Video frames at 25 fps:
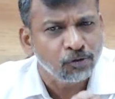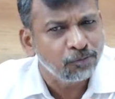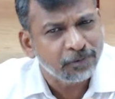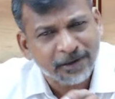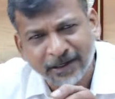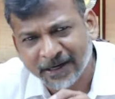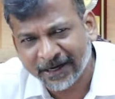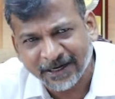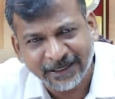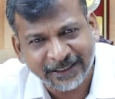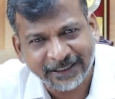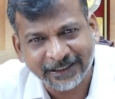you'll
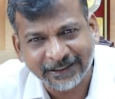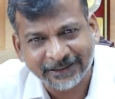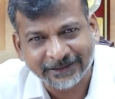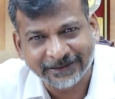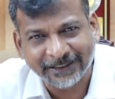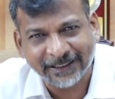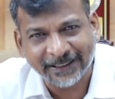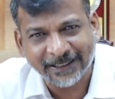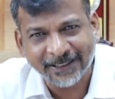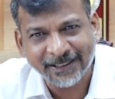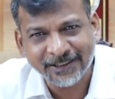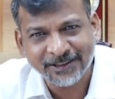be writing
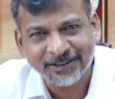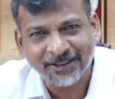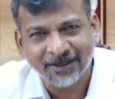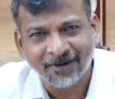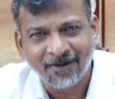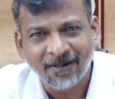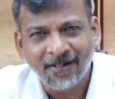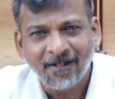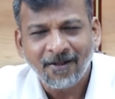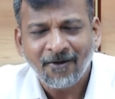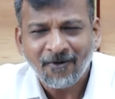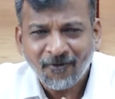tests.
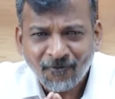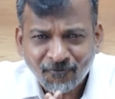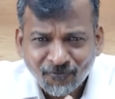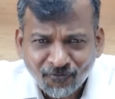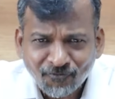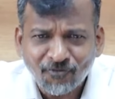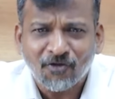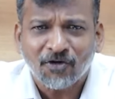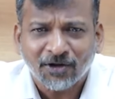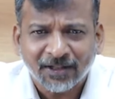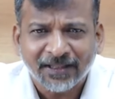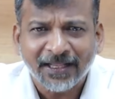
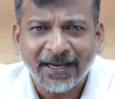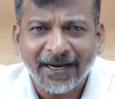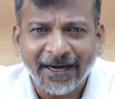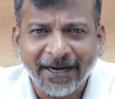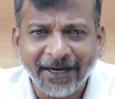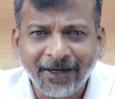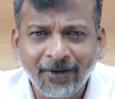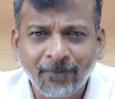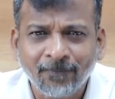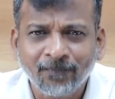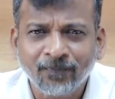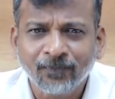For
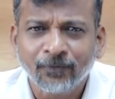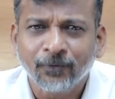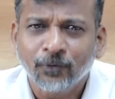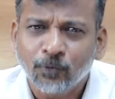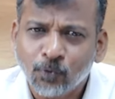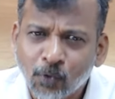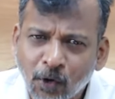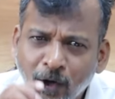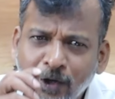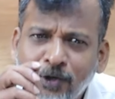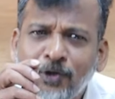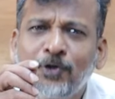that,
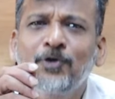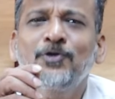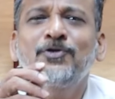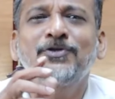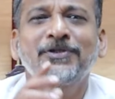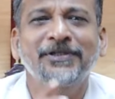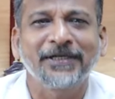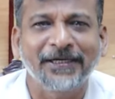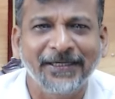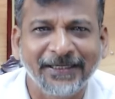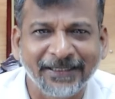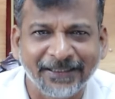what to
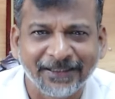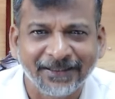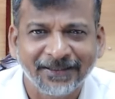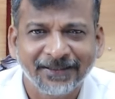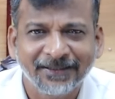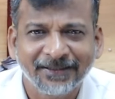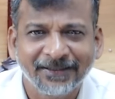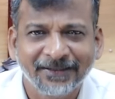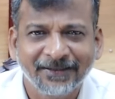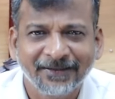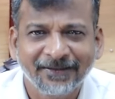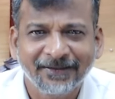study?
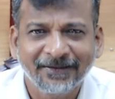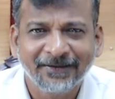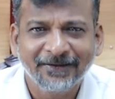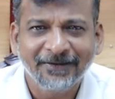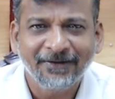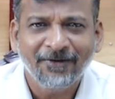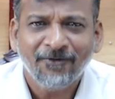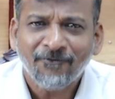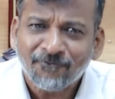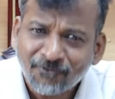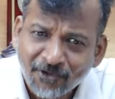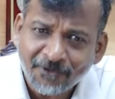
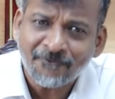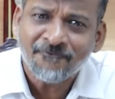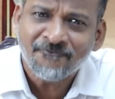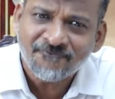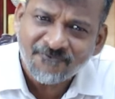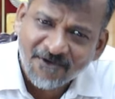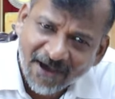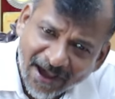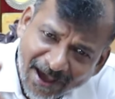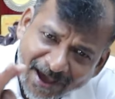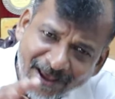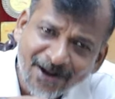
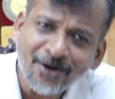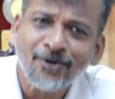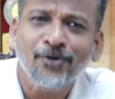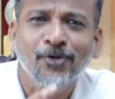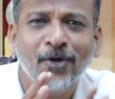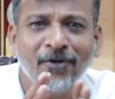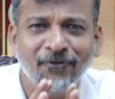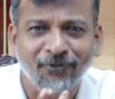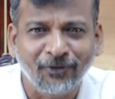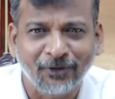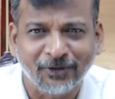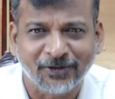From where
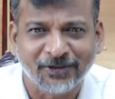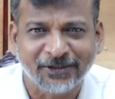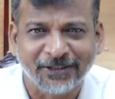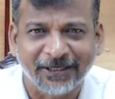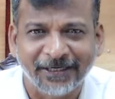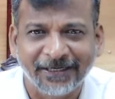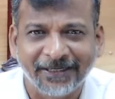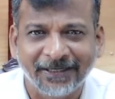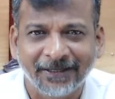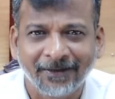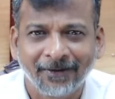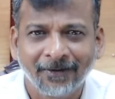you have to
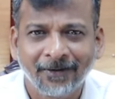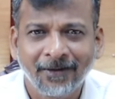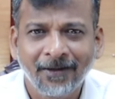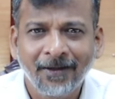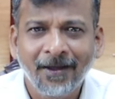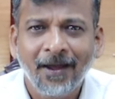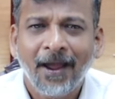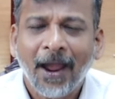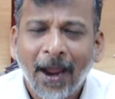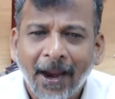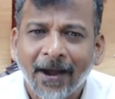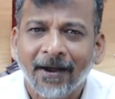study?
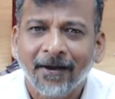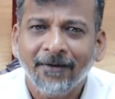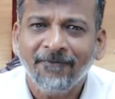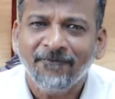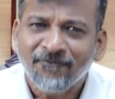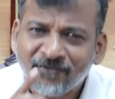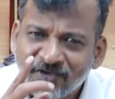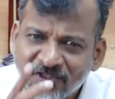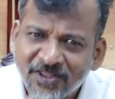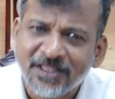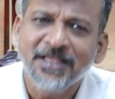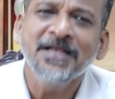
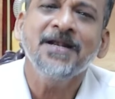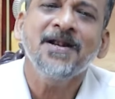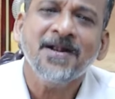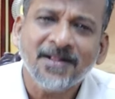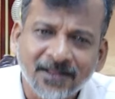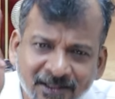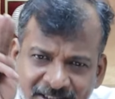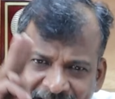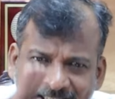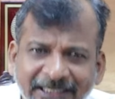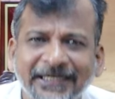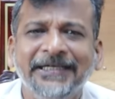And
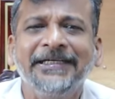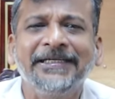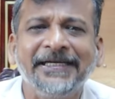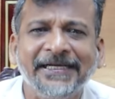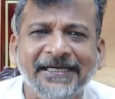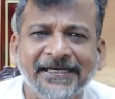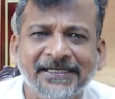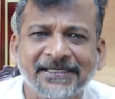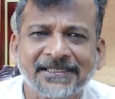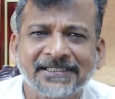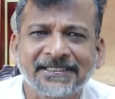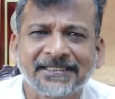within 3
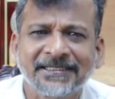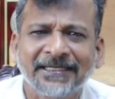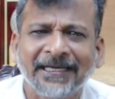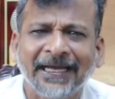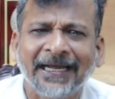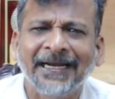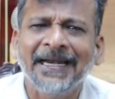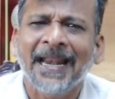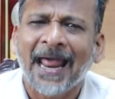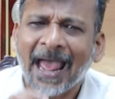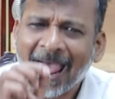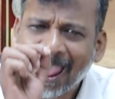days,
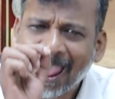an